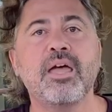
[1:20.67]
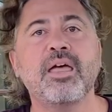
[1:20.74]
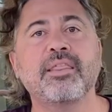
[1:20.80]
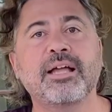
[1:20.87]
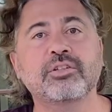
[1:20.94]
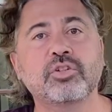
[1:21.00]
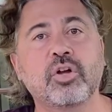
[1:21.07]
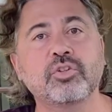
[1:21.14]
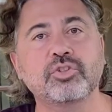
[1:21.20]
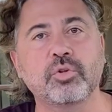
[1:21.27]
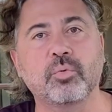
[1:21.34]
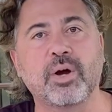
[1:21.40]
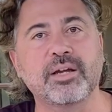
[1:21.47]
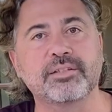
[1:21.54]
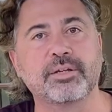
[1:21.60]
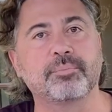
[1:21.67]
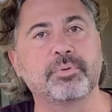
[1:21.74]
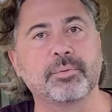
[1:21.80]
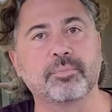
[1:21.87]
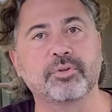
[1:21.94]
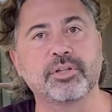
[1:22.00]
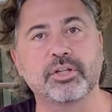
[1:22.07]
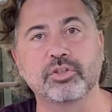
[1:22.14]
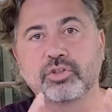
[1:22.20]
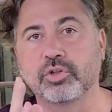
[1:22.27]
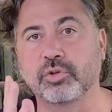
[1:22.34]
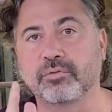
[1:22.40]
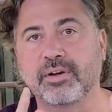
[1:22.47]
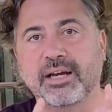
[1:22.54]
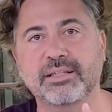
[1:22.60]
That's also why some people need
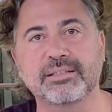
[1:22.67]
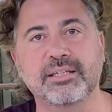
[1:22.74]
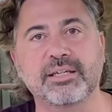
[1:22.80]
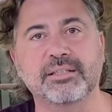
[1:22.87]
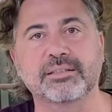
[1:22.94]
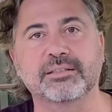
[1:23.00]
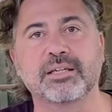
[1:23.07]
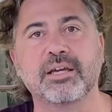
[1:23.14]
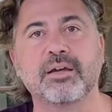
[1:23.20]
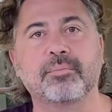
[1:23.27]
2 vaccines,